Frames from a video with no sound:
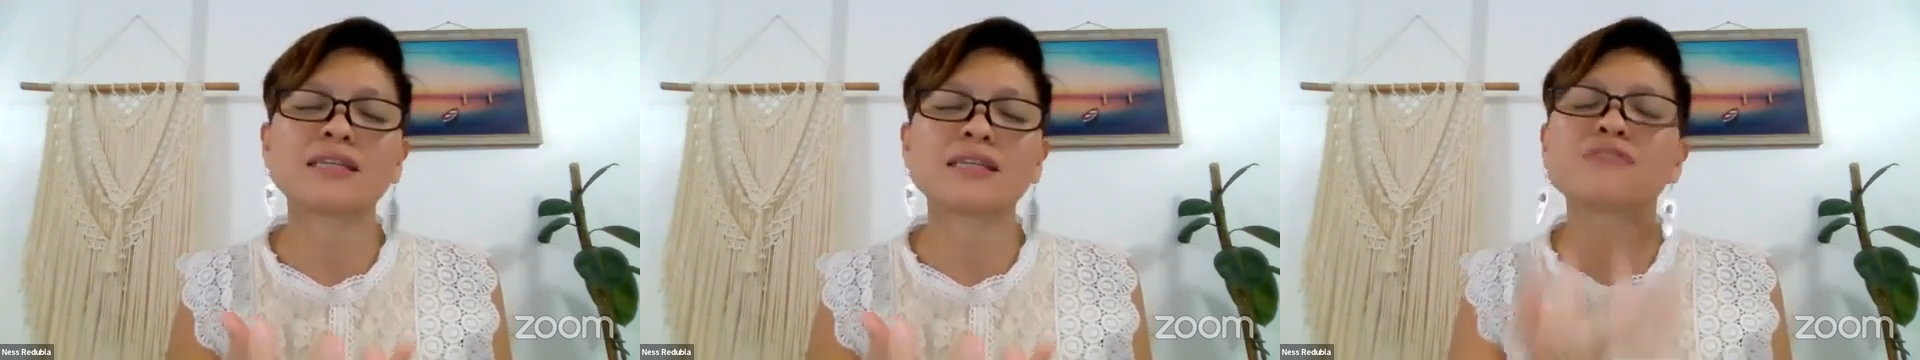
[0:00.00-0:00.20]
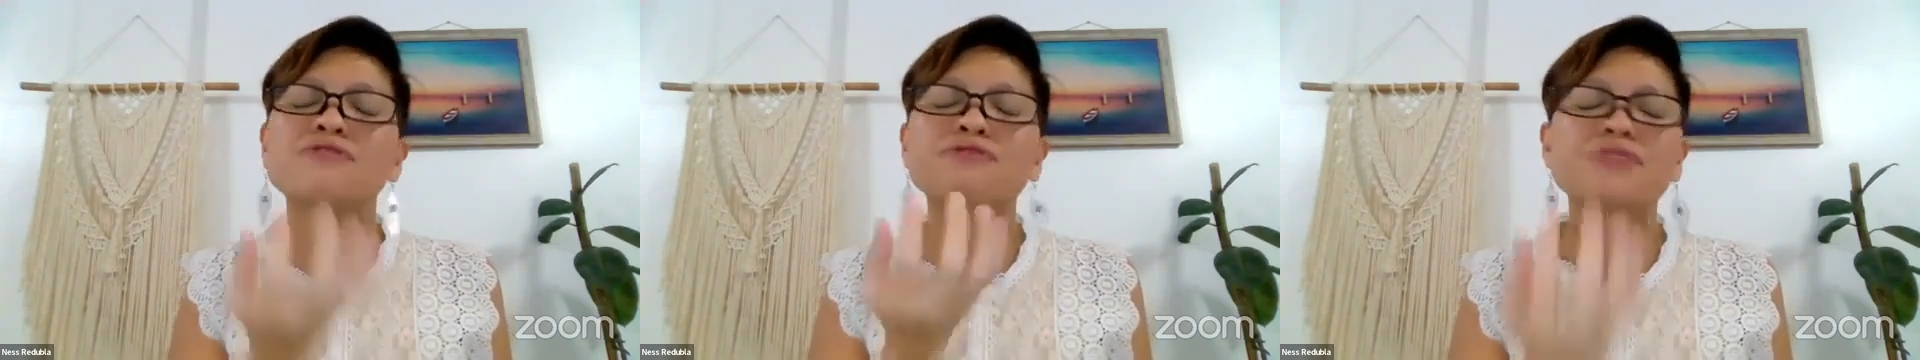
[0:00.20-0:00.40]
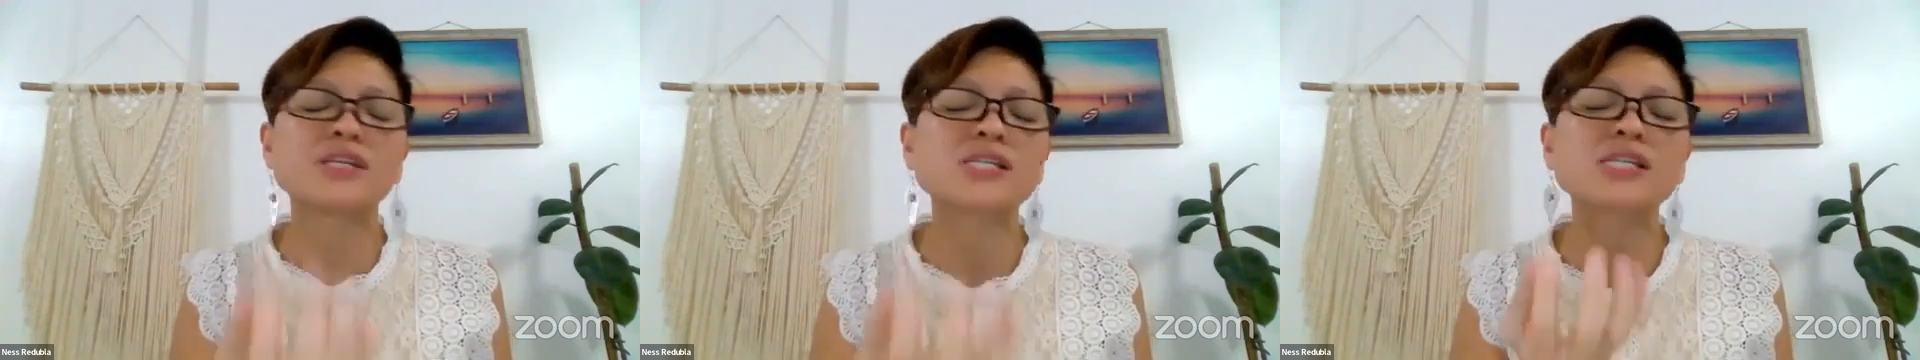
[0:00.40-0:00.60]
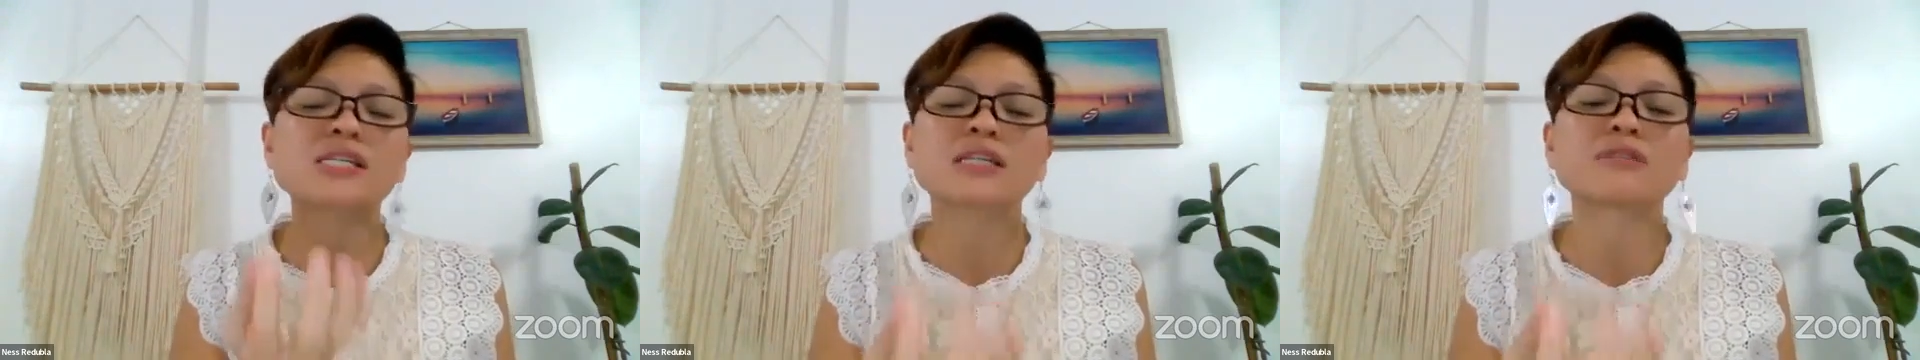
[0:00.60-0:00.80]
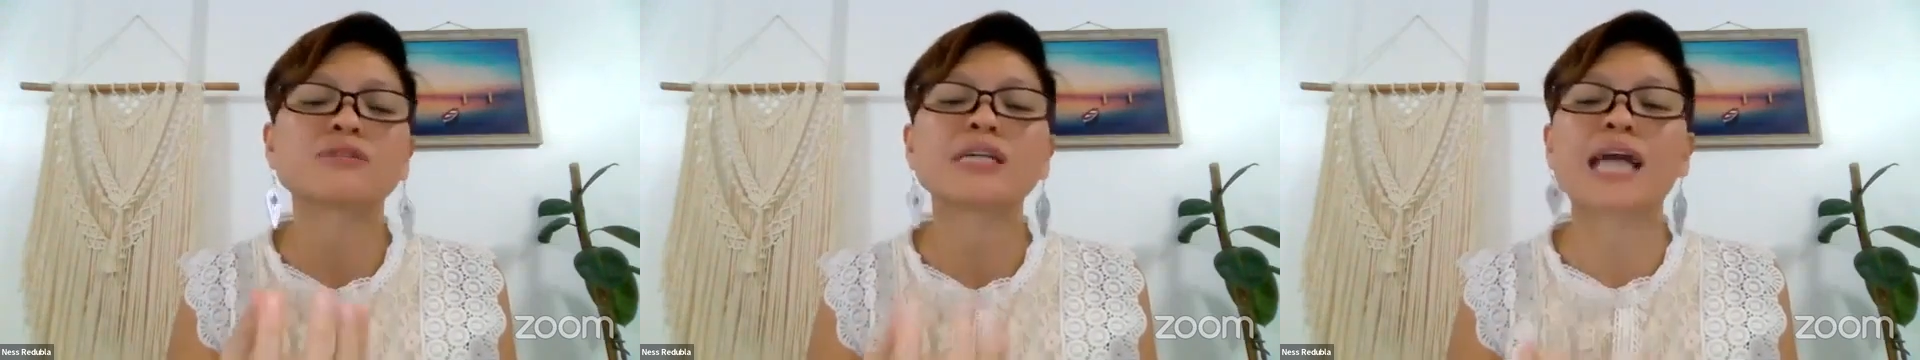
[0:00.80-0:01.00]
in the
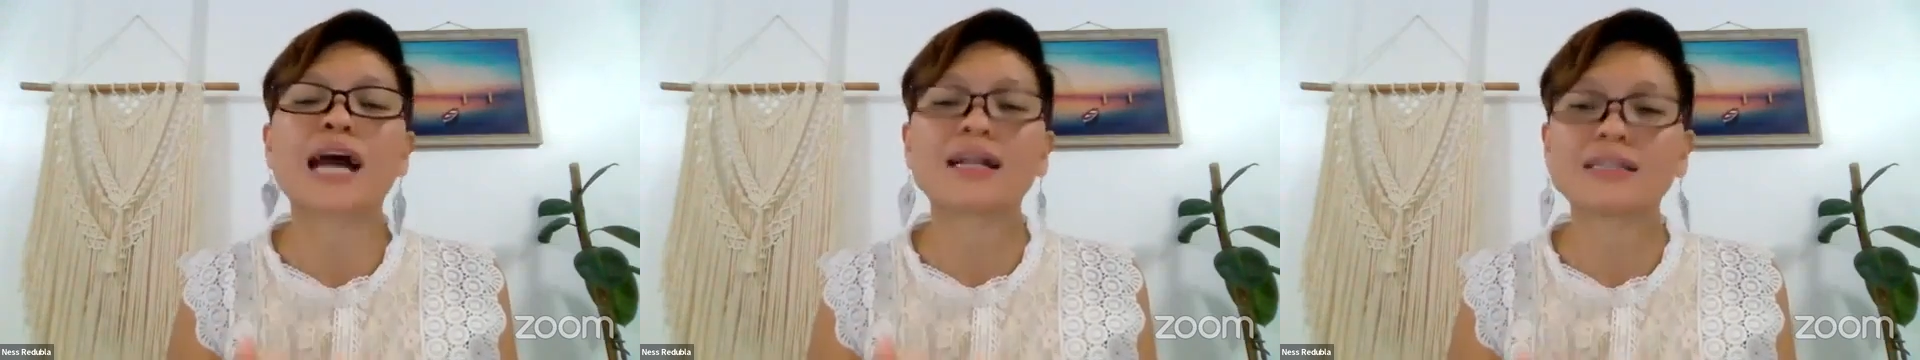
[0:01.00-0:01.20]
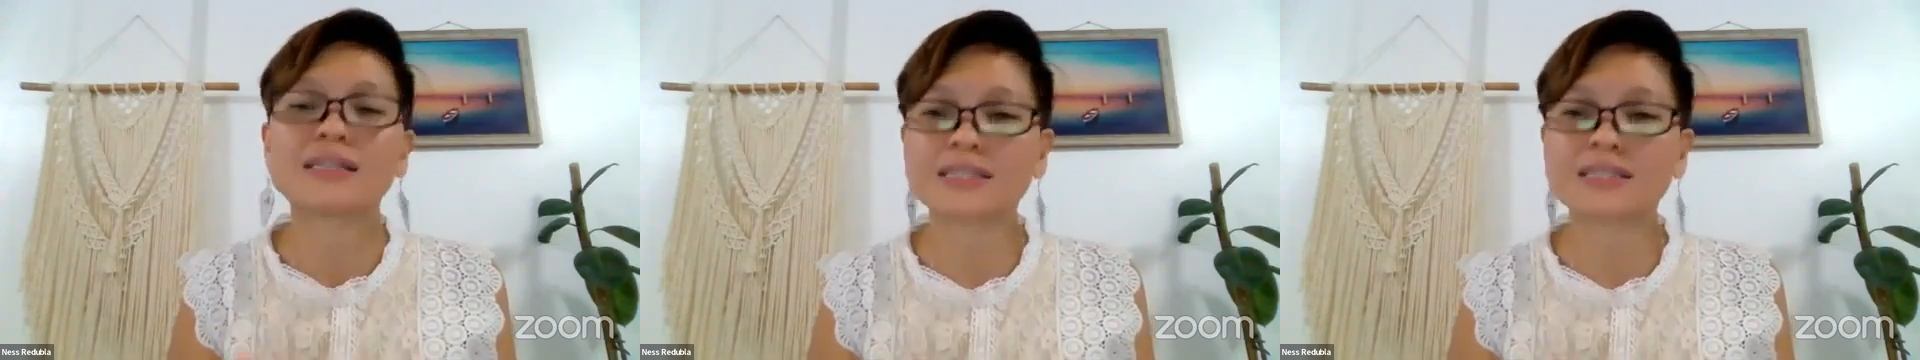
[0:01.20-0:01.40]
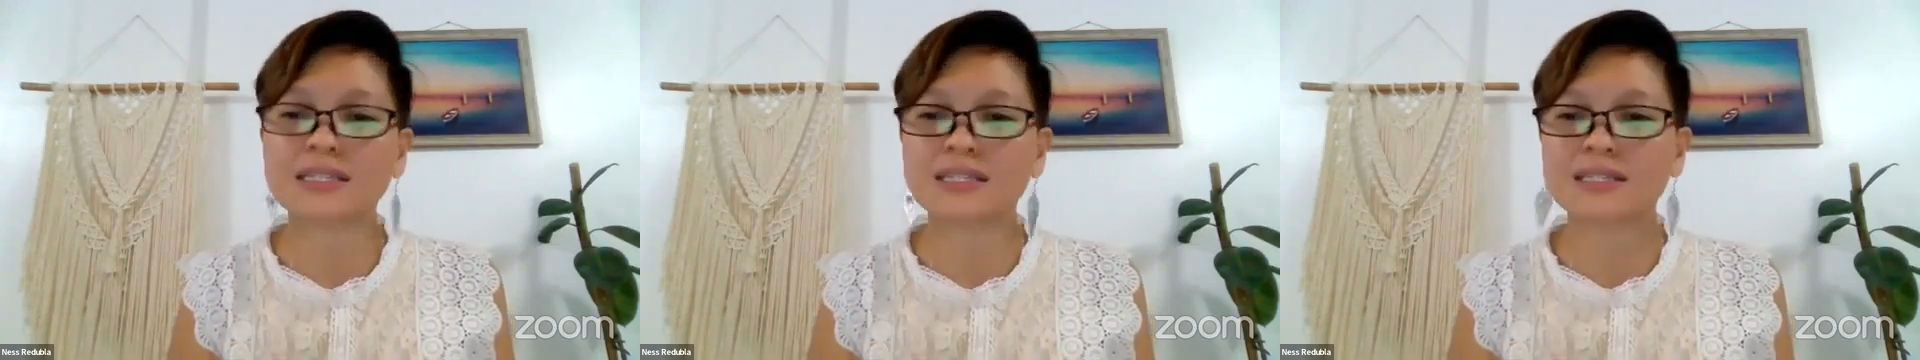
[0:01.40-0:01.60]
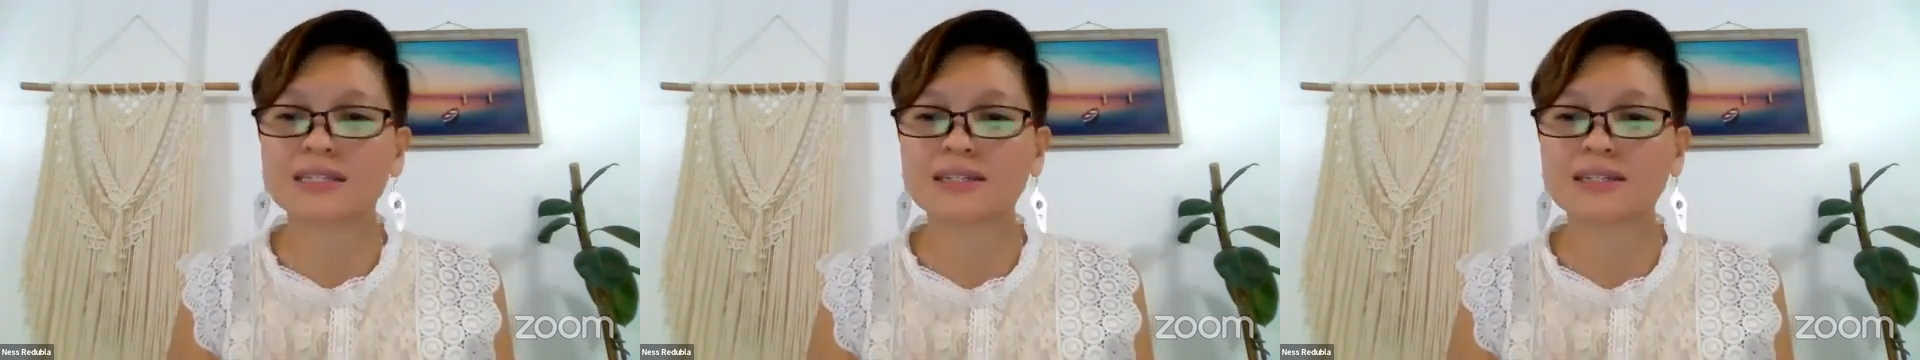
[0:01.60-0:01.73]
physical reality.